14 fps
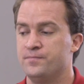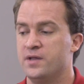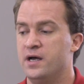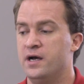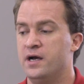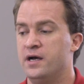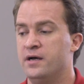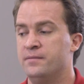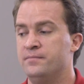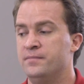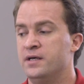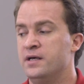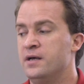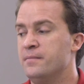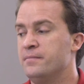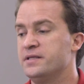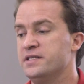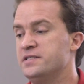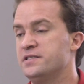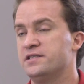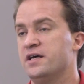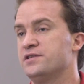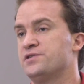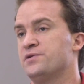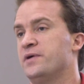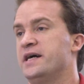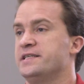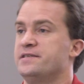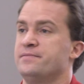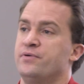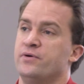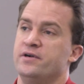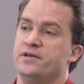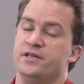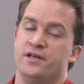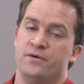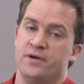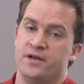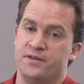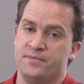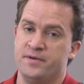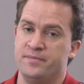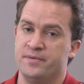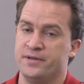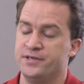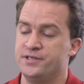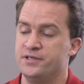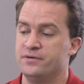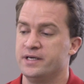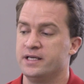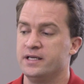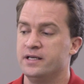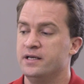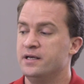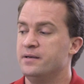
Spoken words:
But this is also why it's important to know what other people are doing,